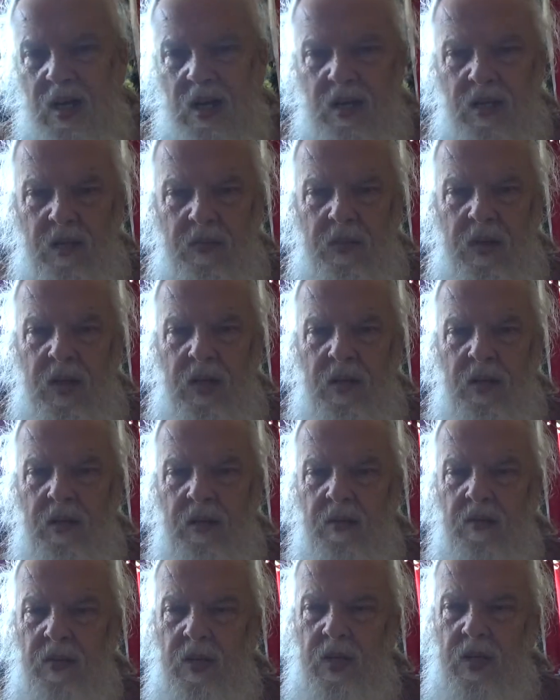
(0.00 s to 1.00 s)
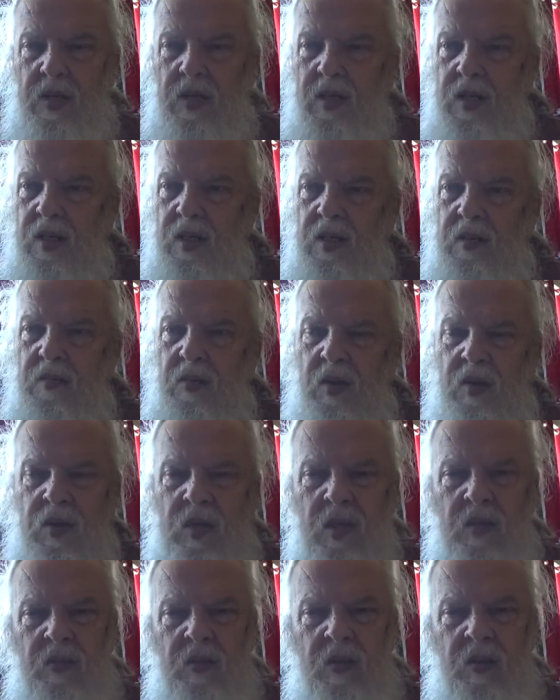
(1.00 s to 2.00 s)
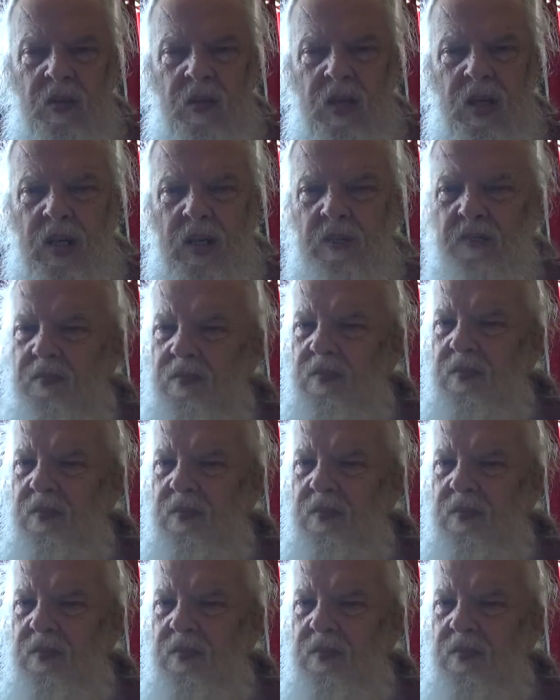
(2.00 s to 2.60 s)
little bit, but most of it was like,